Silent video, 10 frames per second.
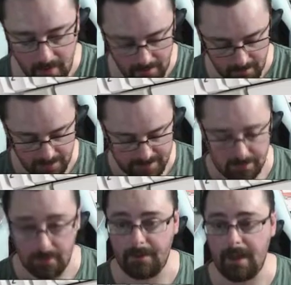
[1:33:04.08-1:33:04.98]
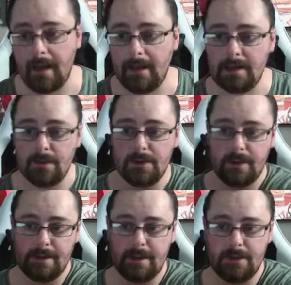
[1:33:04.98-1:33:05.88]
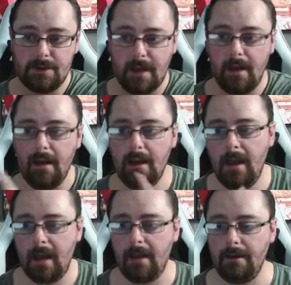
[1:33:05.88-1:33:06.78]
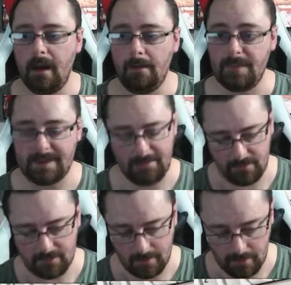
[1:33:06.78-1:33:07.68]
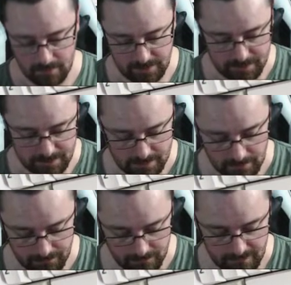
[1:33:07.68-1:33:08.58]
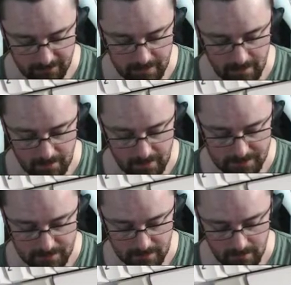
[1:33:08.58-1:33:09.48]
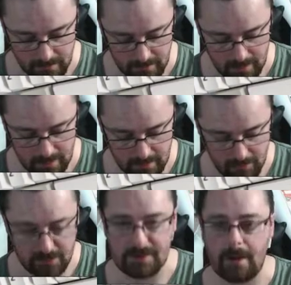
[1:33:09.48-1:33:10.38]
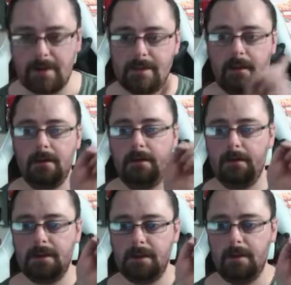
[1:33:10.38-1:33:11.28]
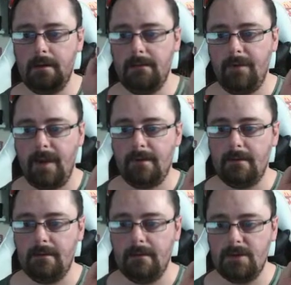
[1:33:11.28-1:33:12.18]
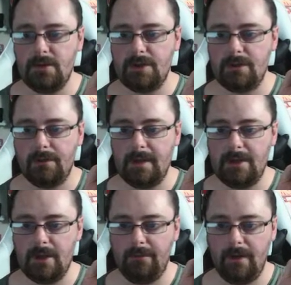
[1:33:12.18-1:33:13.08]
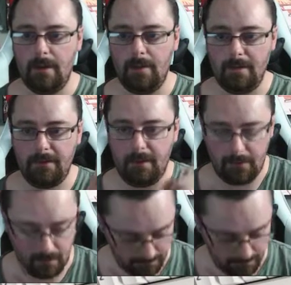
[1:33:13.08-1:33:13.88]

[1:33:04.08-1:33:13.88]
aren't ISO are the Alice, which you can see just there, and Hyper 7 as well, which is on the shelf behind me as well, but just out of sight at the other side. In fact, it's just on this shelf here, but a bit further